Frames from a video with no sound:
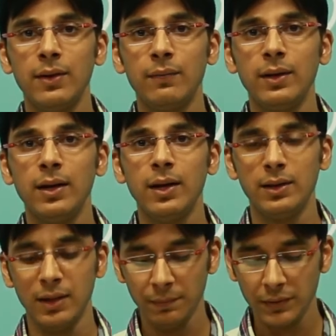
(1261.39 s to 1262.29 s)
we'll
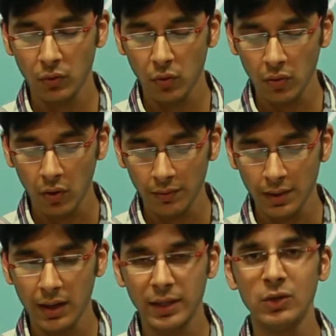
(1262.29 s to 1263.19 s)
dump the code on the
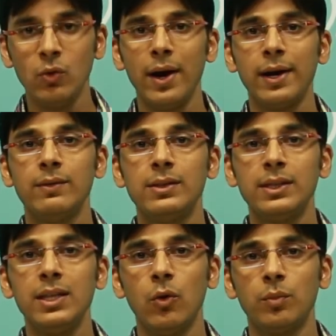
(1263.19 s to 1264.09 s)
Arduino and we'll
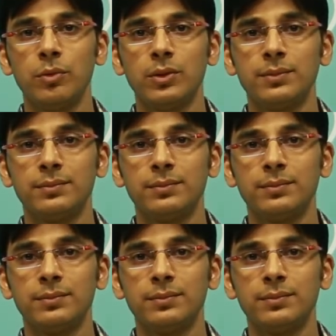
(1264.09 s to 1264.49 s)
see the output.